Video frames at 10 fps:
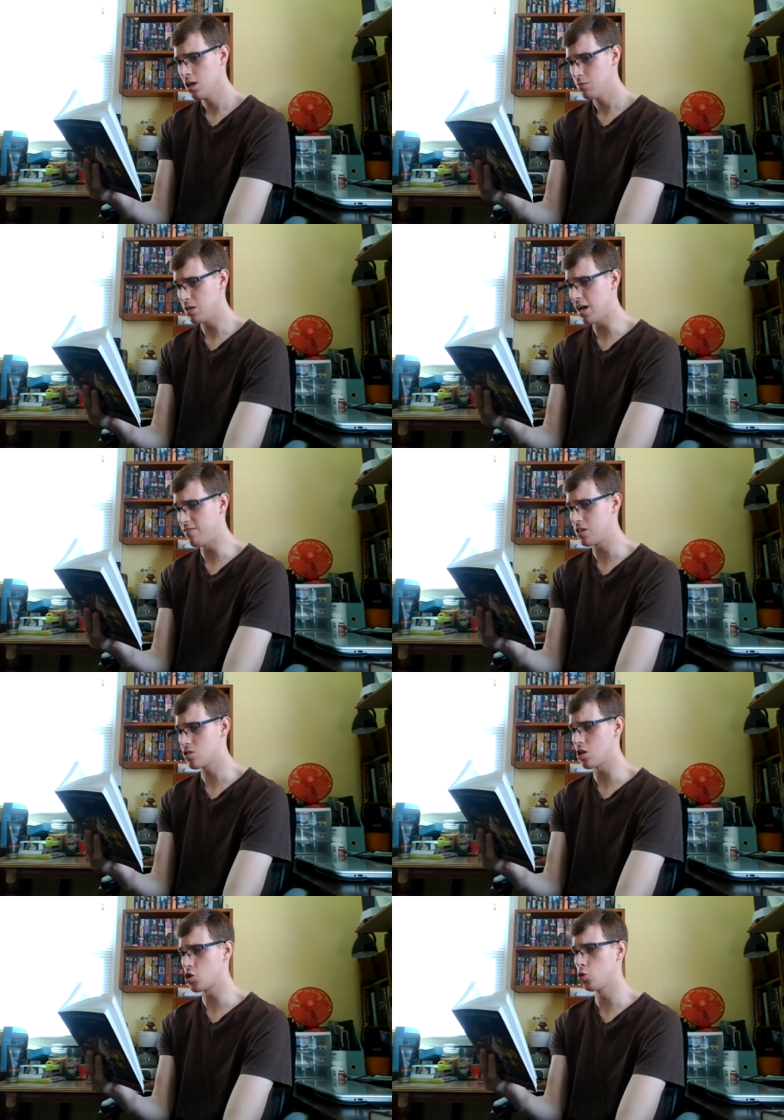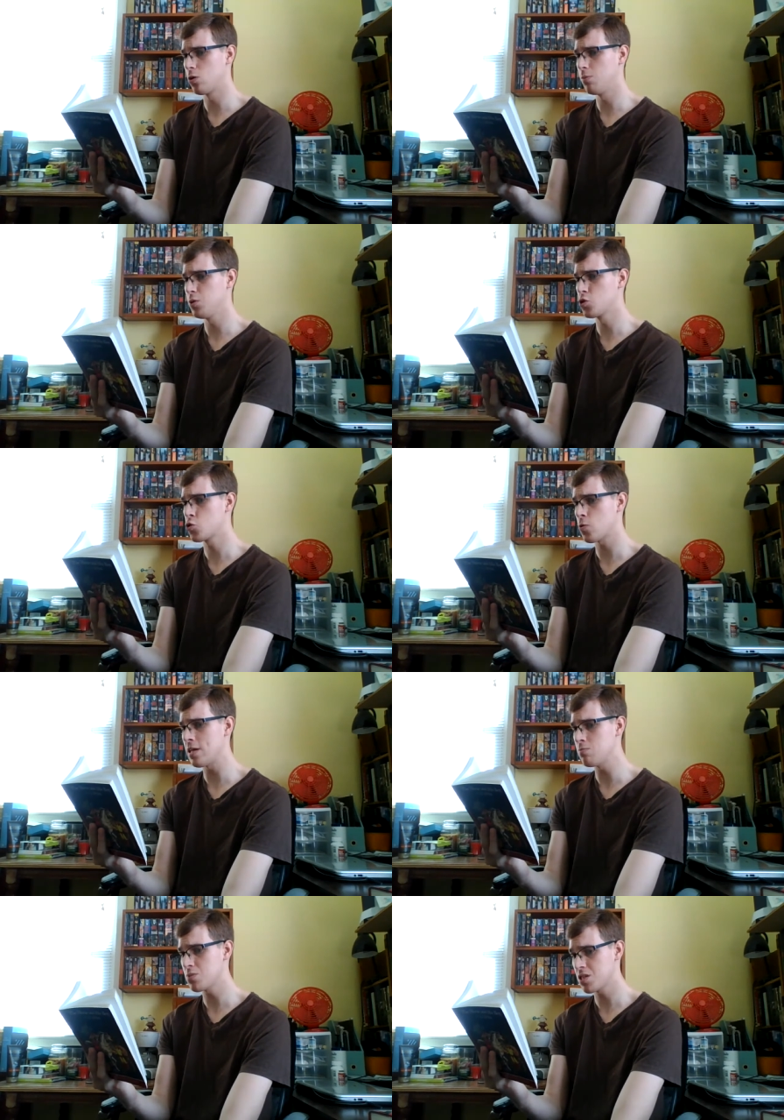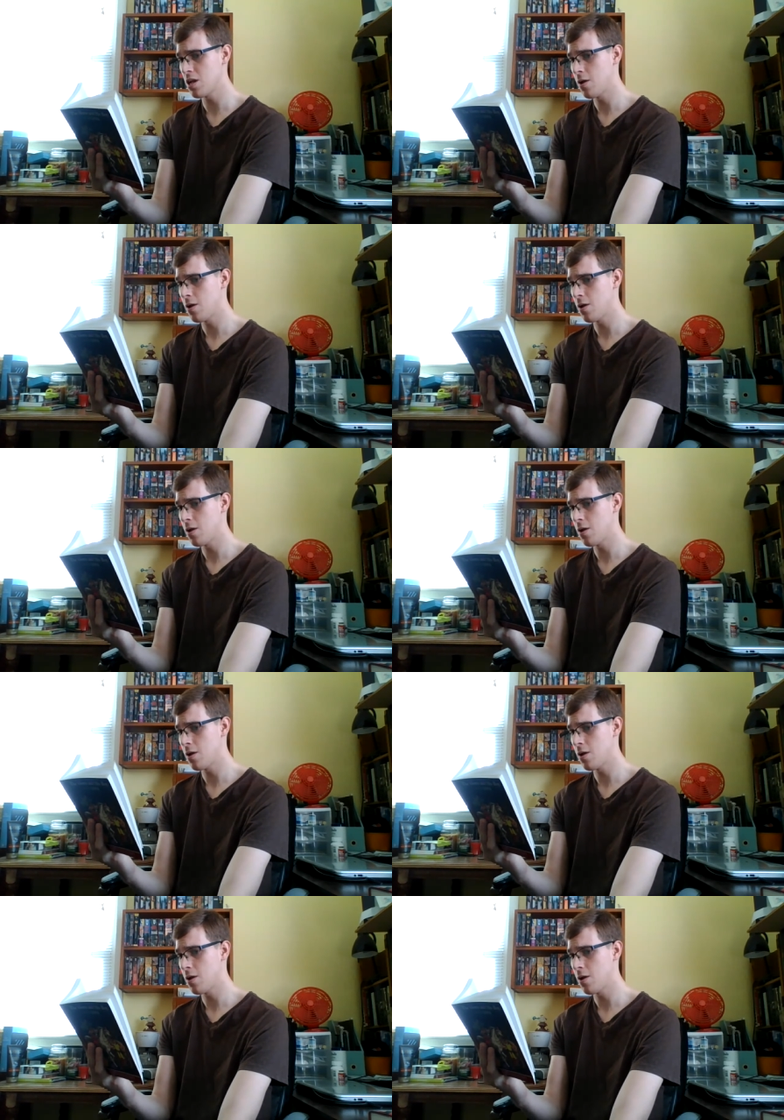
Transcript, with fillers: Been having such horrible dreams.